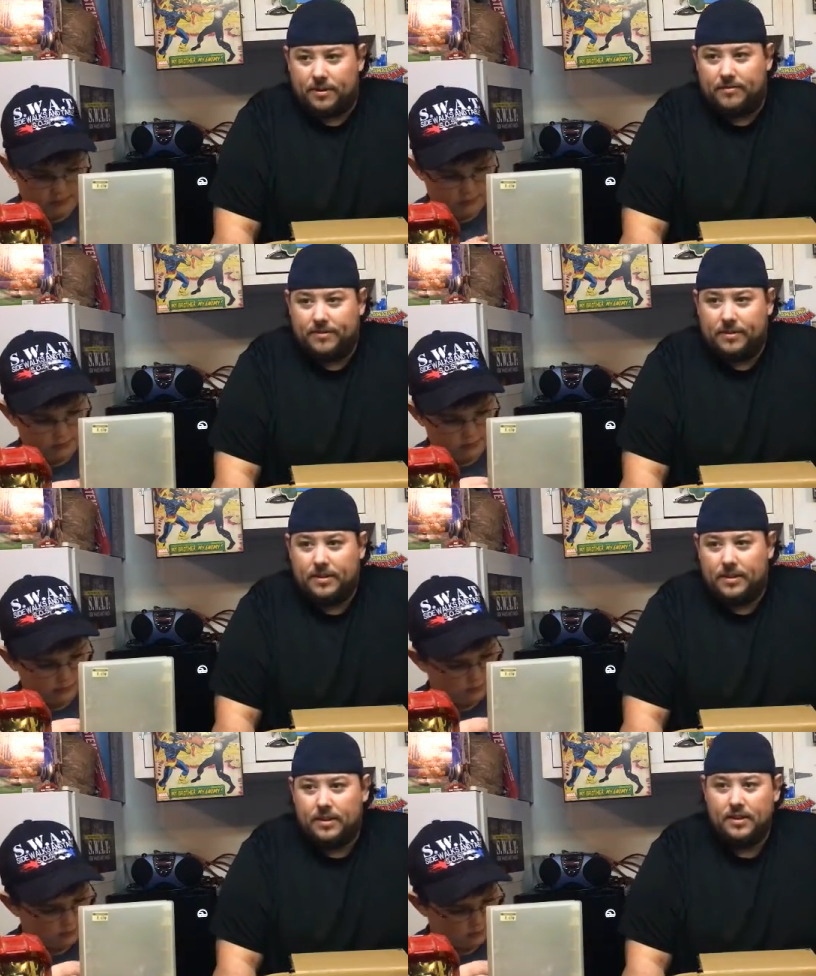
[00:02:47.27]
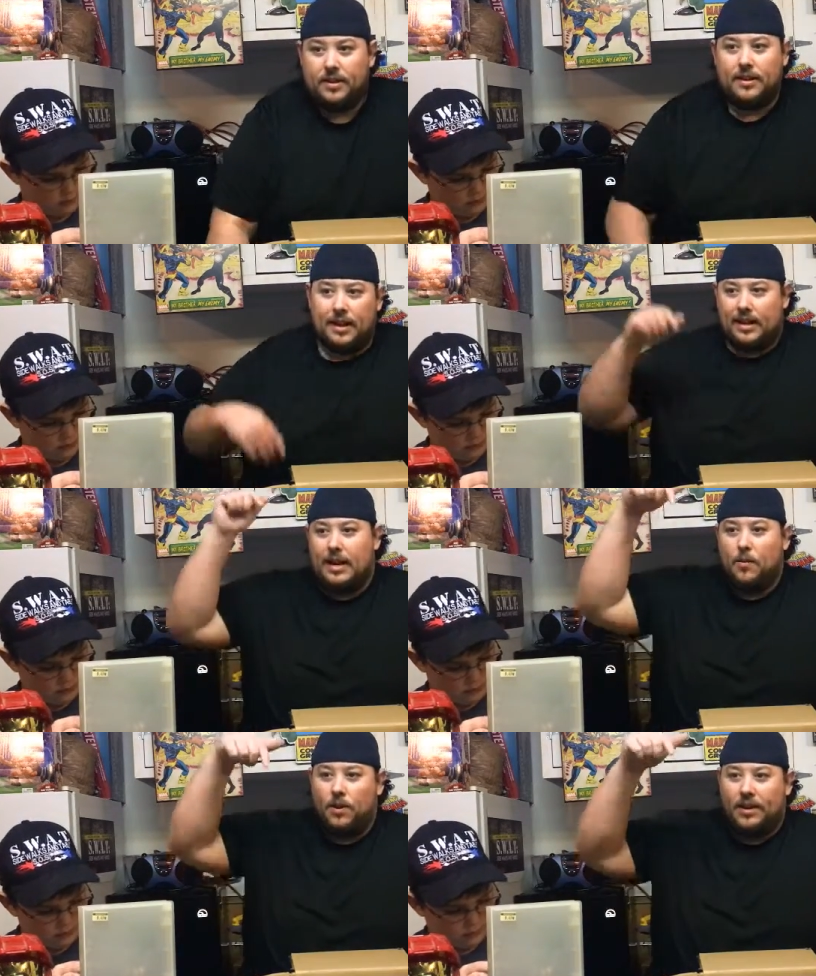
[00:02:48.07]
Speaker 1: from? I
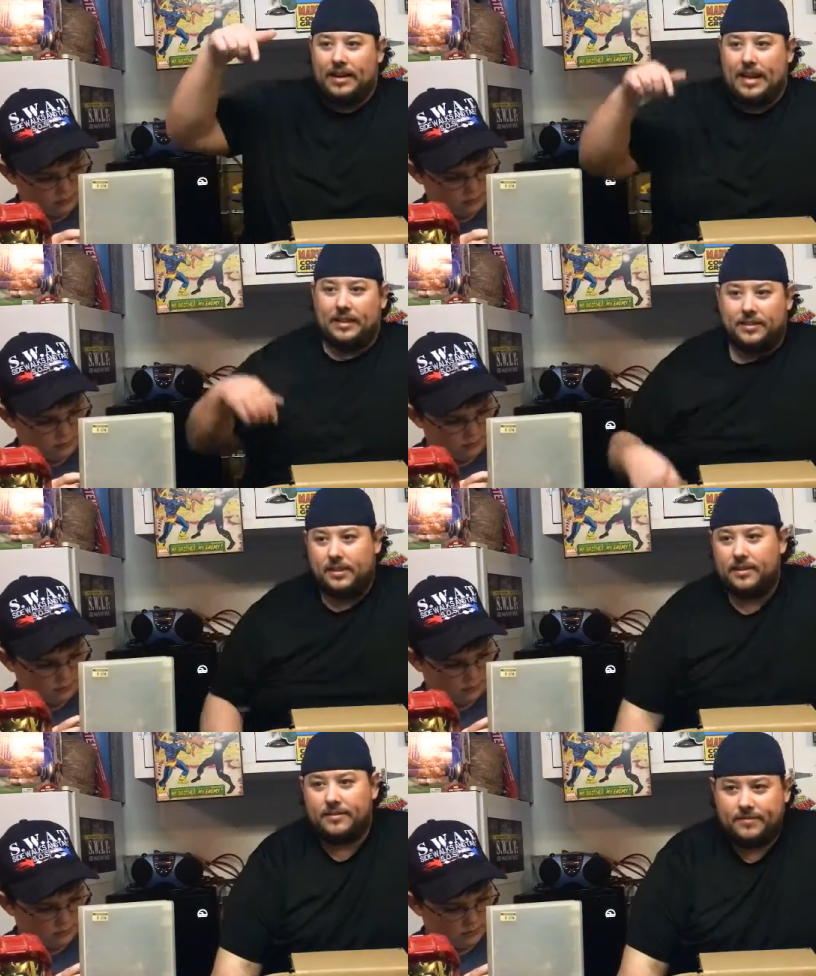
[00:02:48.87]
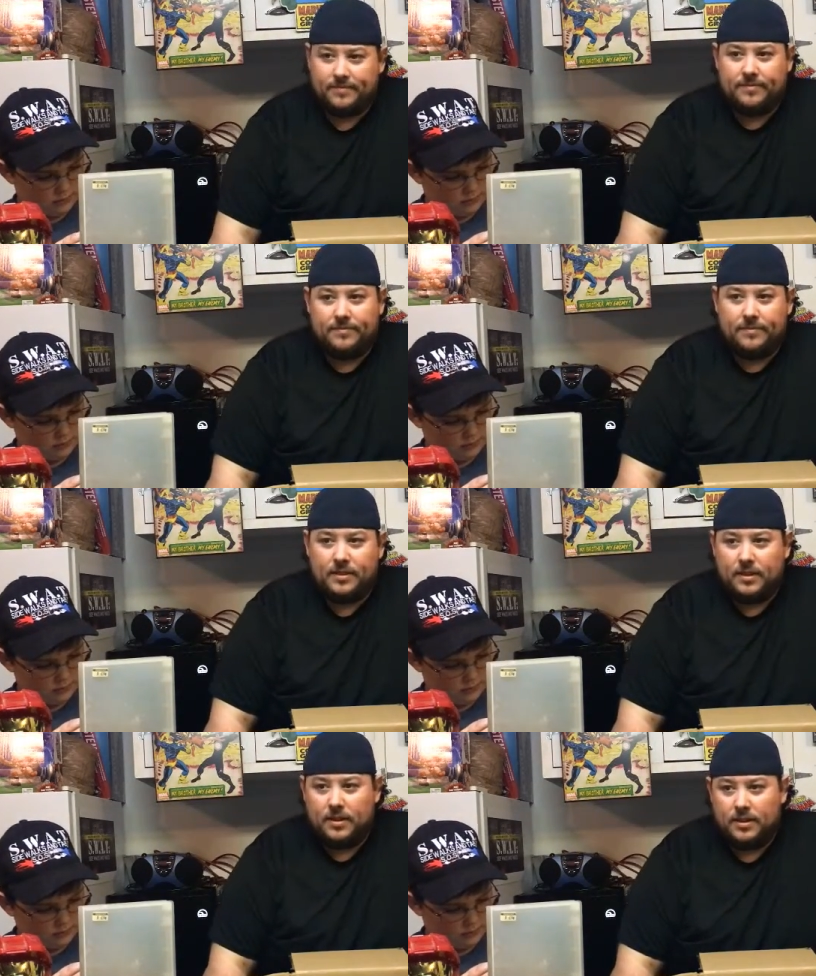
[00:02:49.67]
got one in the case. Uh,
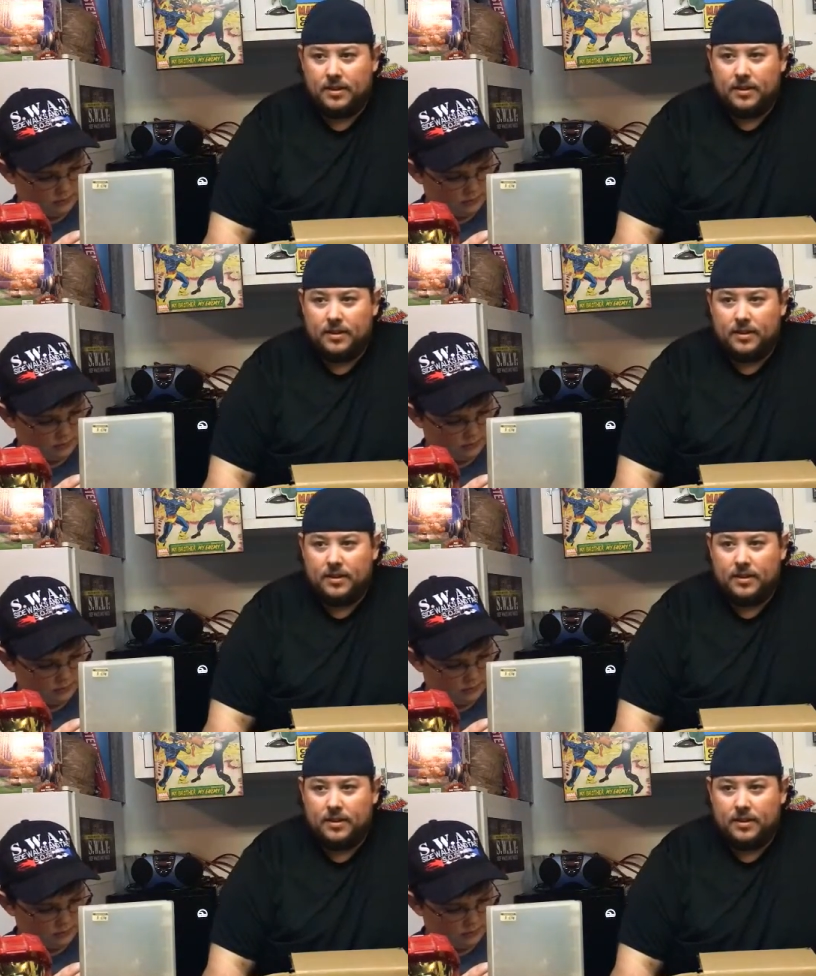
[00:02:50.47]
I don't know.